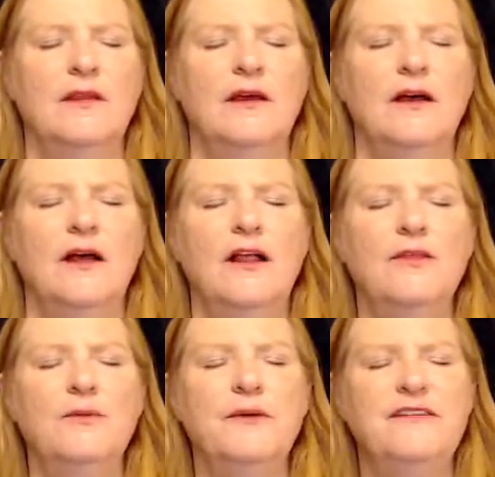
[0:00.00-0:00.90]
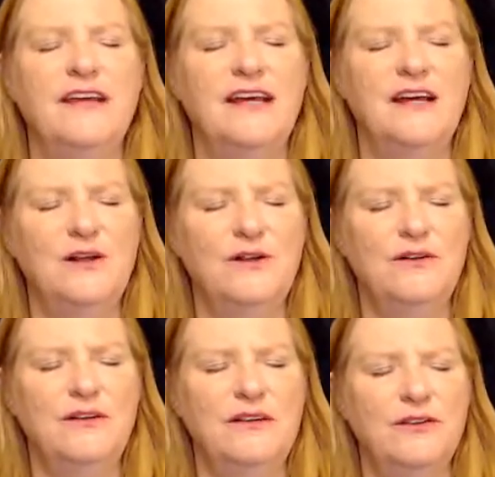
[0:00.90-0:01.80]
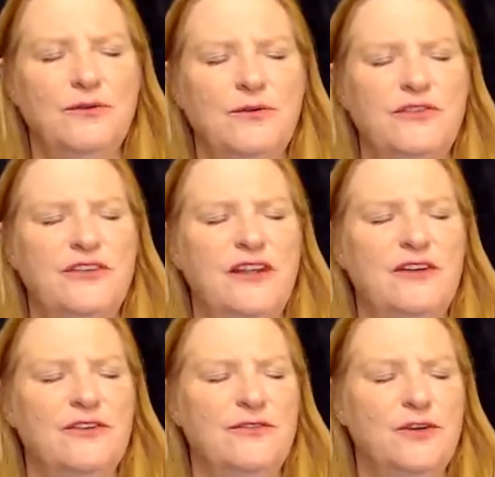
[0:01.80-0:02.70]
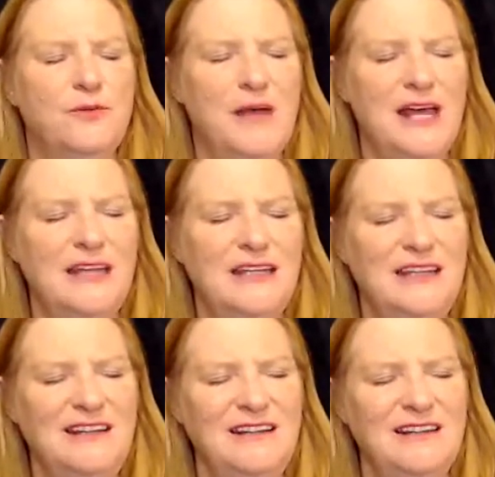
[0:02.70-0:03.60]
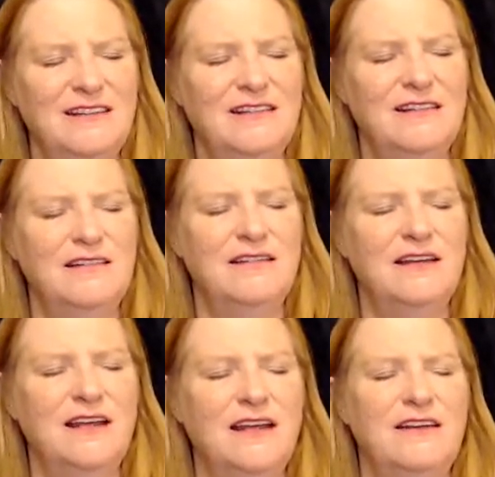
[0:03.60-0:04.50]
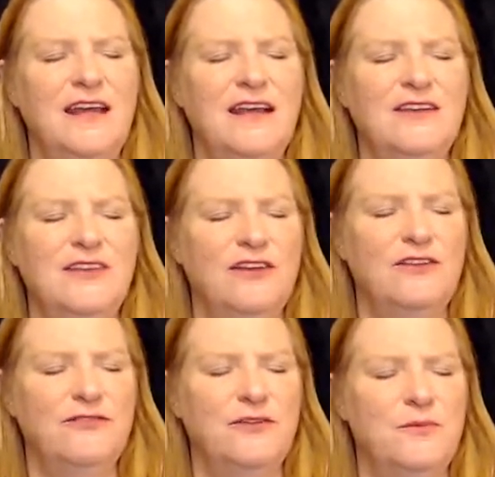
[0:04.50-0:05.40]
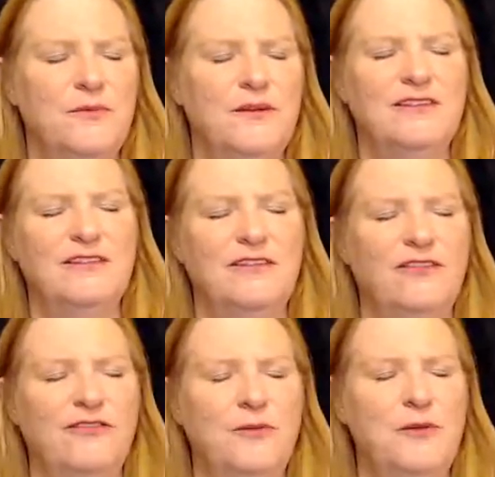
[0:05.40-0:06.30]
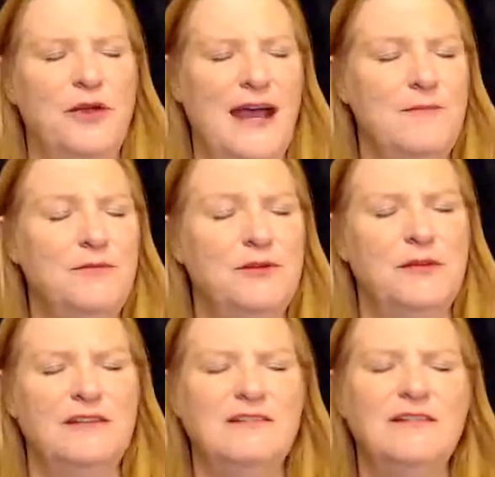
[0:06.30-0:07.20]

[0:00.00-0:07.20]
all the way down through the center of your body, and exhale from from your abdomen